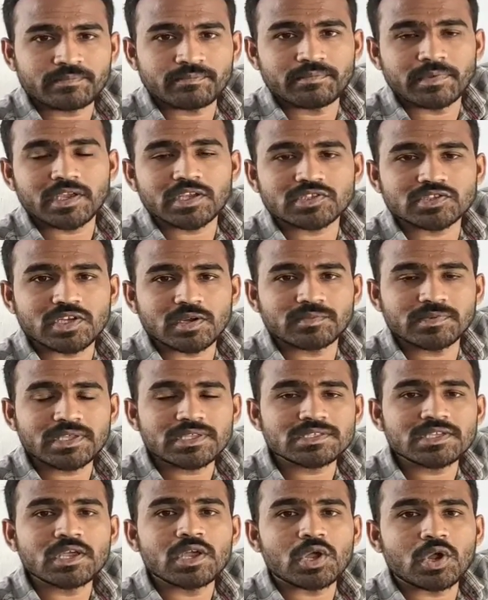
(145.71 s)
Because of
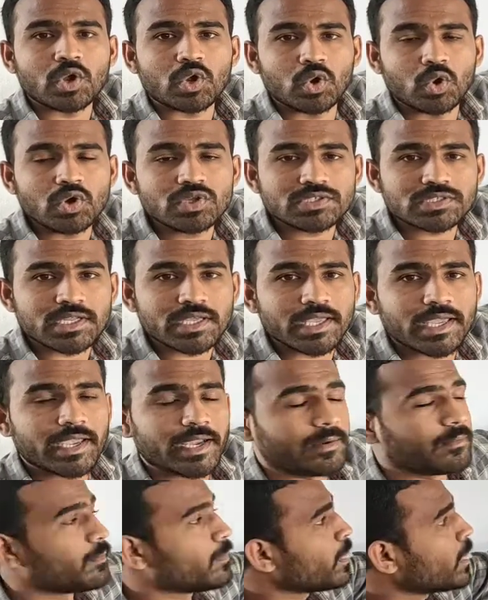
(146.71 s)
this closed
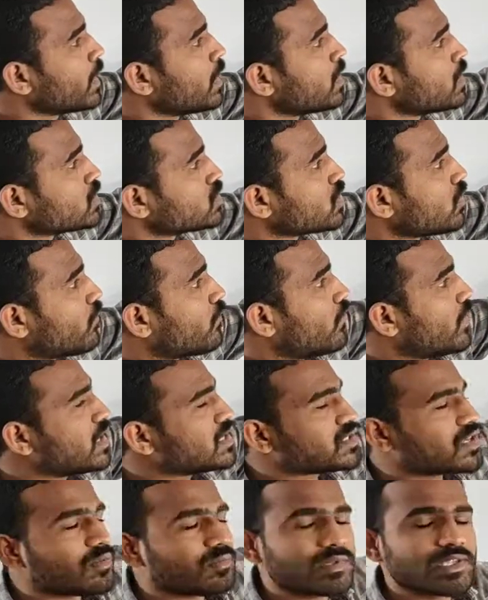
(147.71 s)
end. So
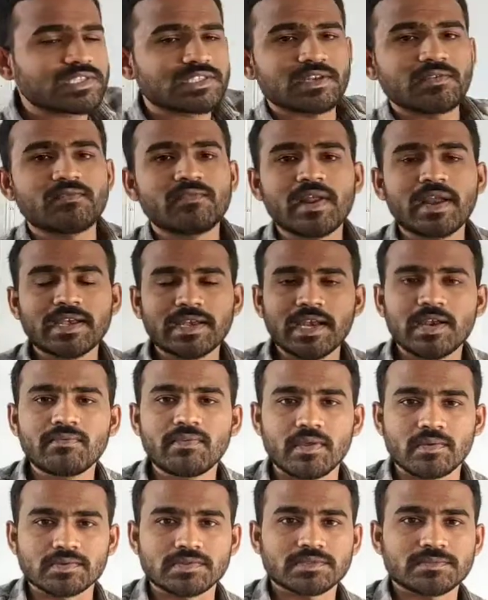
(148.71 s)
phase of these reflected
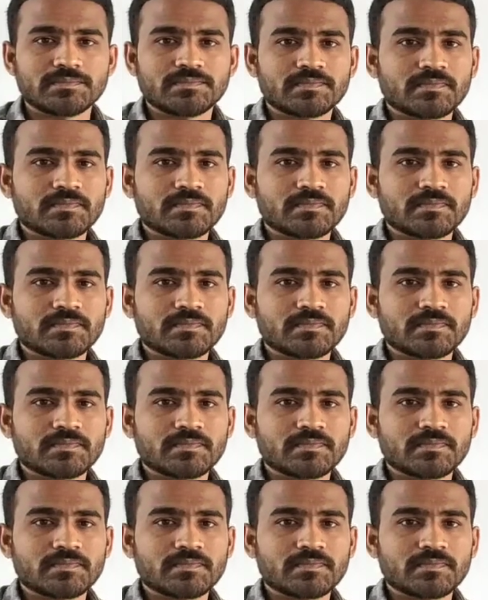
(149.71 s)
waves.